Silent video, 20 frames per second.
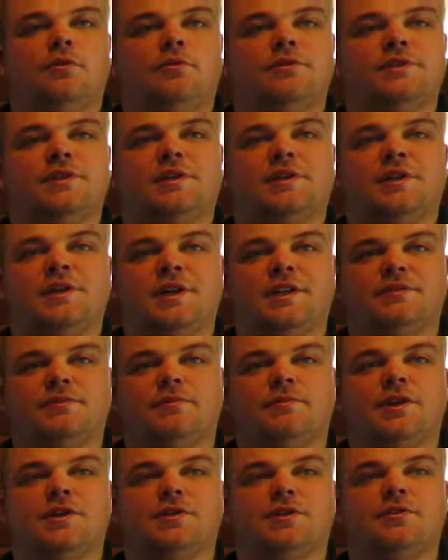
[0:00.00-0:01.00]
With the clinic's
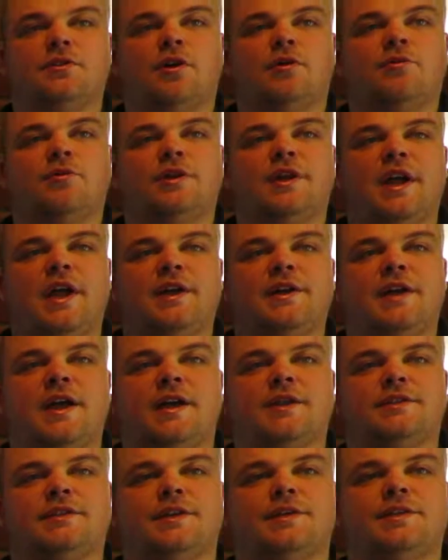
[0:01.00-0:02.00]
permission, I will gain
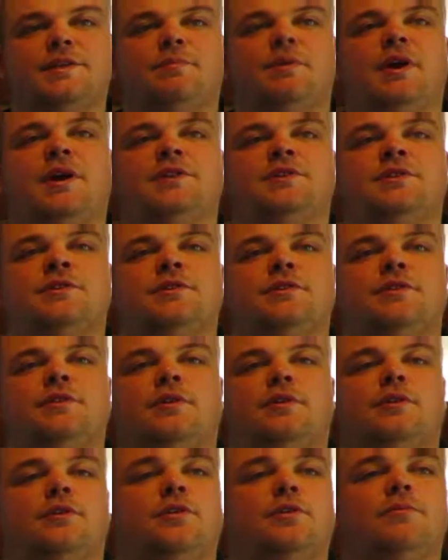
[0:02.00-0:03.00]
access to patients
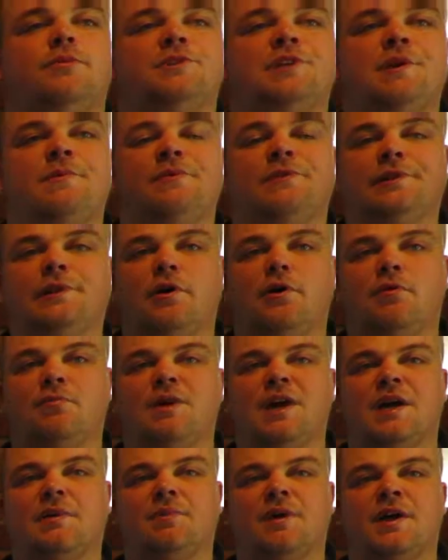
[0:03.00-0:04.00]
who present with lower
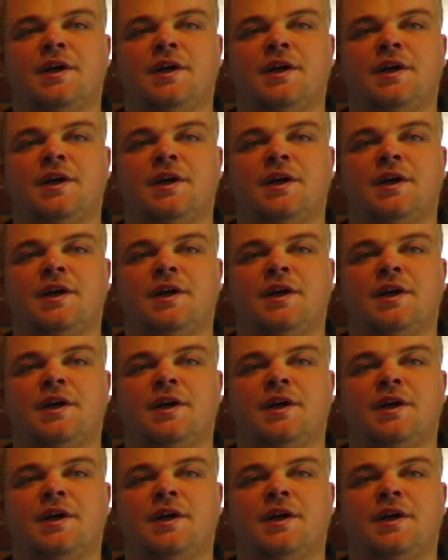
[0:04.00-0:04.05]
back